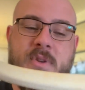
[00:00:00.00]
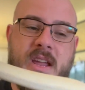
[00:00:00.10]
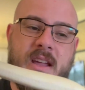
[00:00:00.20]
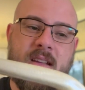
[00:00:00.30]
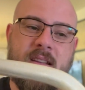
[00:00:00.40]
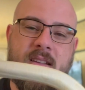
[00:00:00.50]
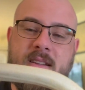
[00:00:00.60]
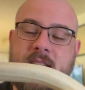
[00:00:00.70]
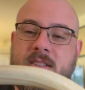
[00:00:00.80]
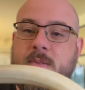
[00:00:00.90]
being
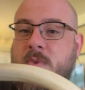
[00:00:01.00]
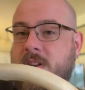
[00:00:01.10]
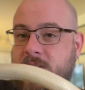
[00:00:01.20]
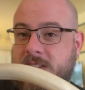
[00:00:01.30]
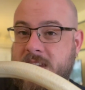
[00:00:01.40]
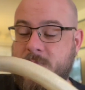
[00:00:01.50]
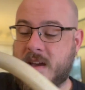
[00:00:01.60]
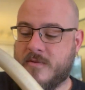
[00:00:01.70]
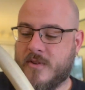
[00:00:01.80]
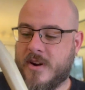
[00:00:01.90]
somewhat of a team
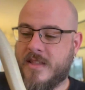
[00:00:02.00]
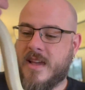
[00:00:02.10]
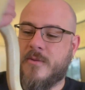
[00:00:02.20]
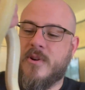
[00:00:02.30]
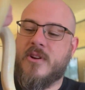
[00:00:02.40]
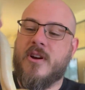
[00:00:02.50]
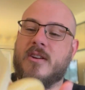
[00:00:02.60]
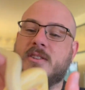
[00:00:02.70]
effort in that regard.